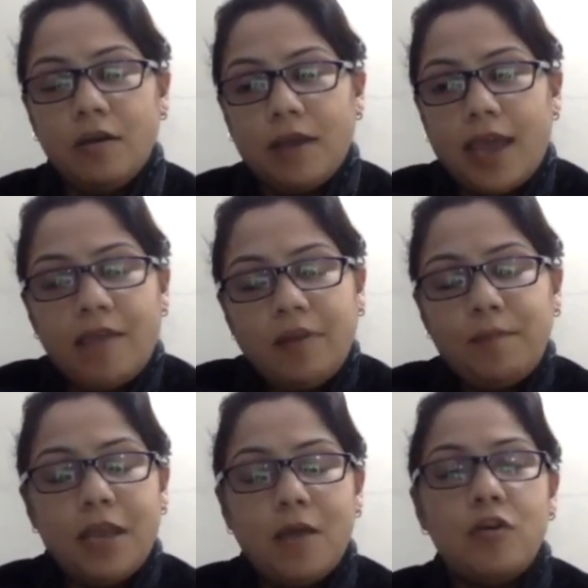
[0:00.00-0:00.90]
every
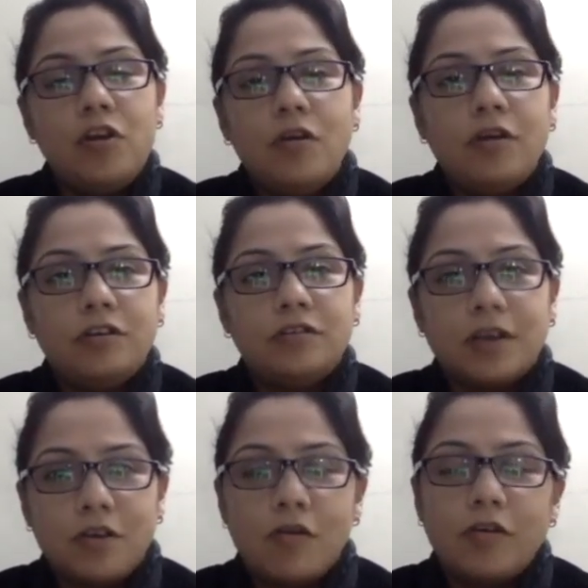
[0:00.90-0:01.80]
player would look to
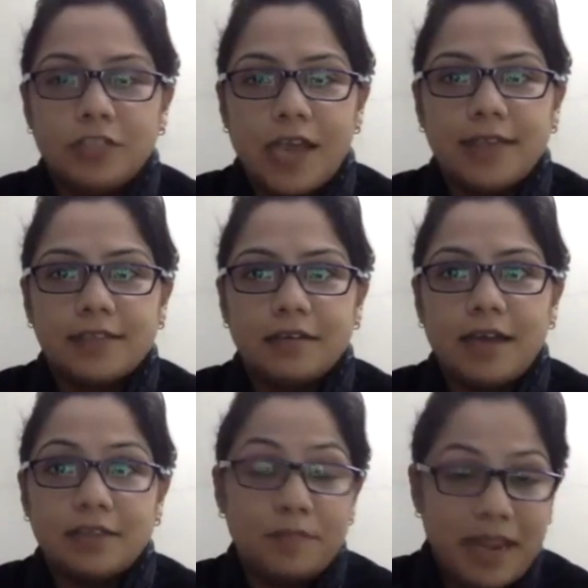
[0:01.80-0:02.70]
a coach as
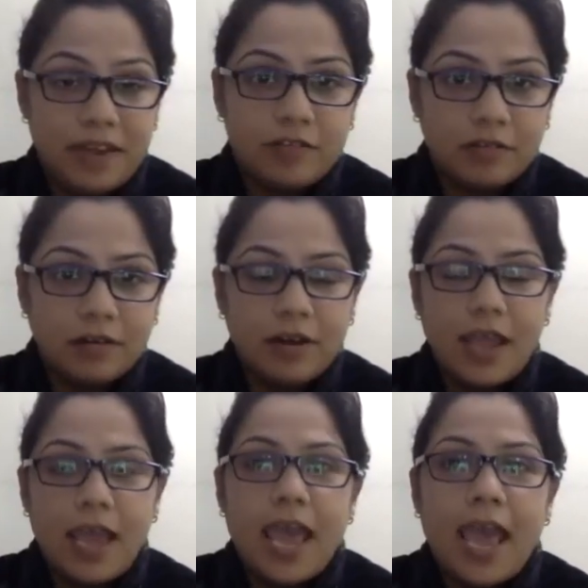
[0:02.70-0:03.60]
a mentor,
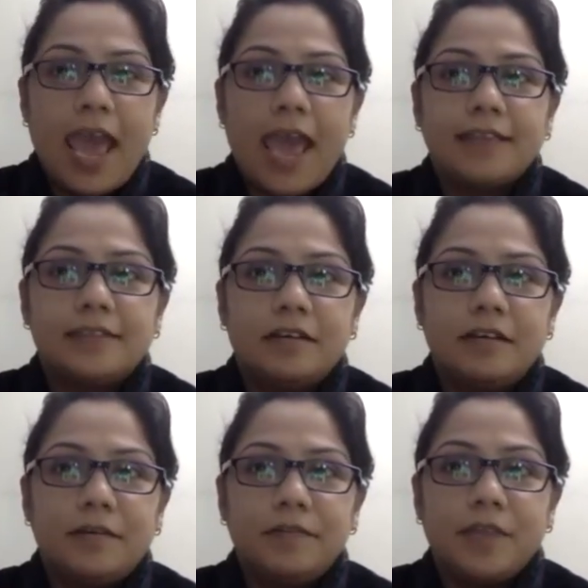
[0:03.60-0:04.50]
as
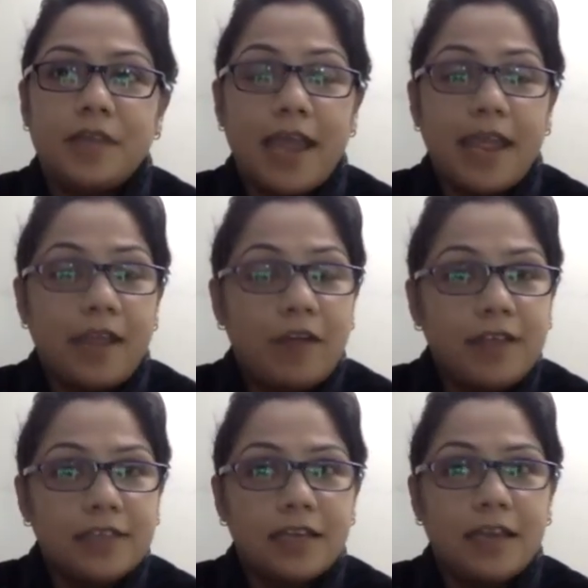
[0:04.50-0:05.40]
a guide,
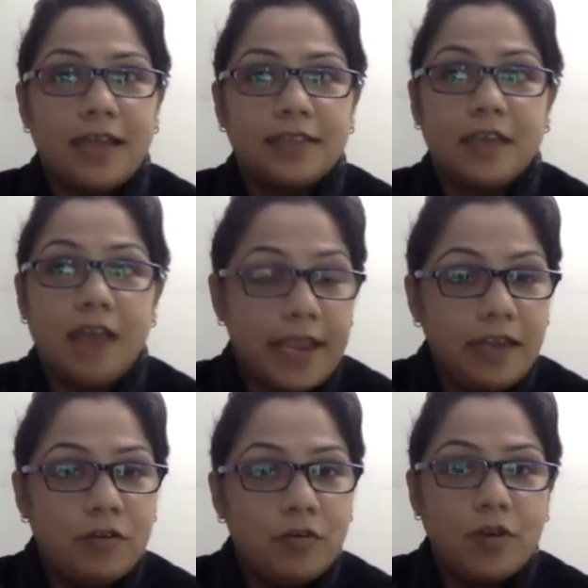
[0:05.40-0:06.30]
as a
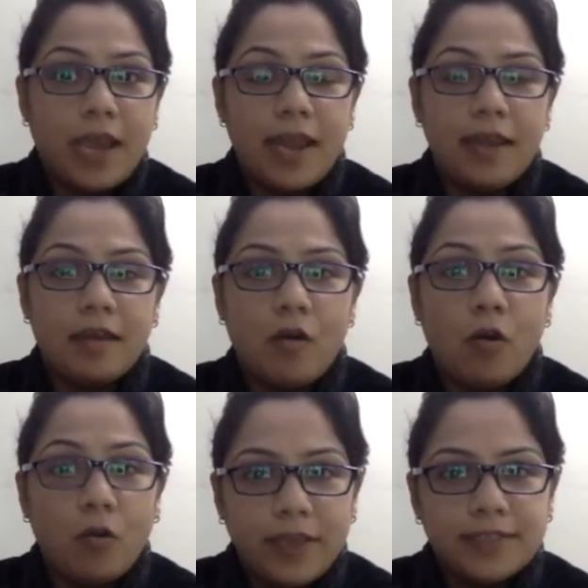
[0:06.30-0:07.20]
guide who can
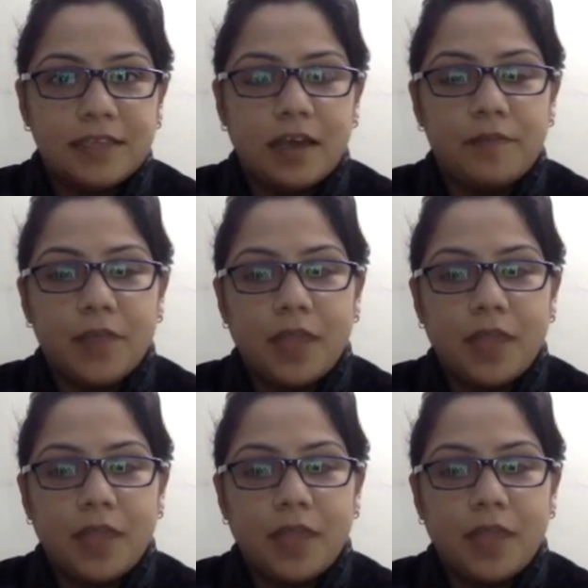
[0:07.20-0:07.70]
always help